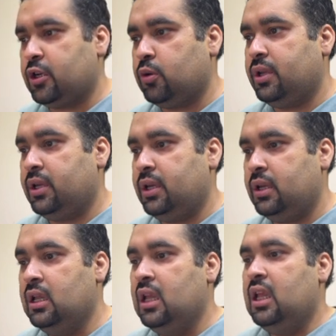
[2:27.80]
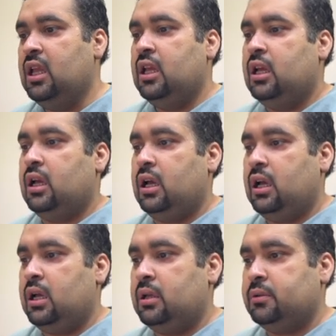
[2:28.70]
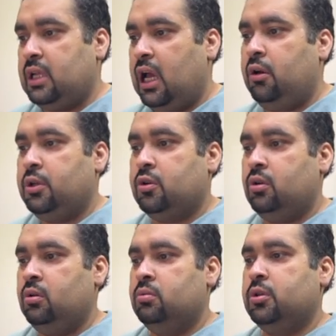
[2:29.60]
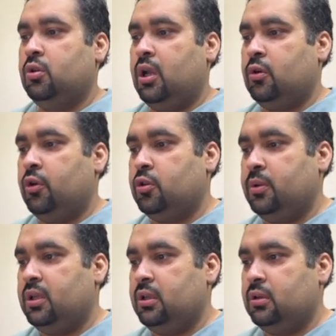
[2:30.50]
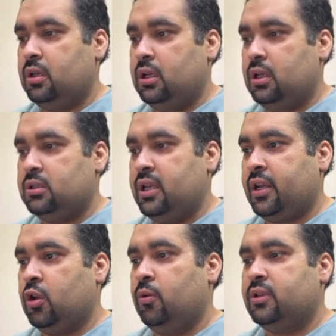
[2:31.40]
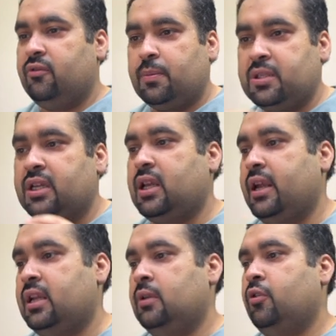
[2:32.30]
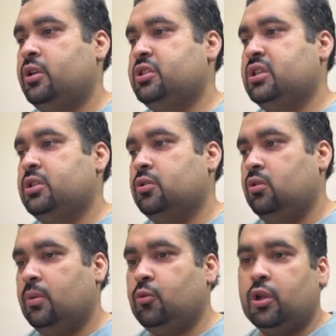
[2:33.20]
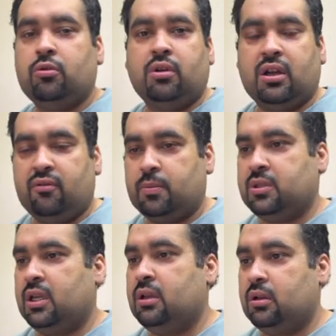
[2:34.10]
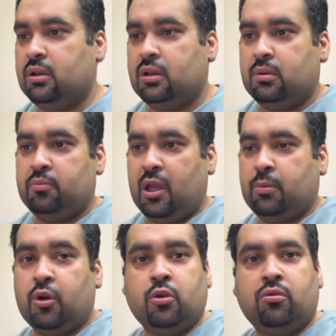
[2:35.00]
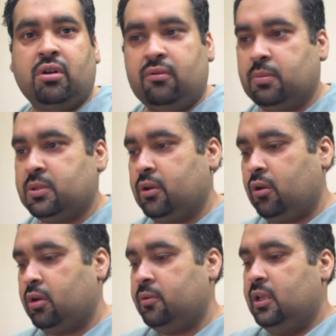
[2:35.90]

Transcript: over here. Now, you know, you are going to be selecting over the website title. For instance, you know, I'm going to create a website on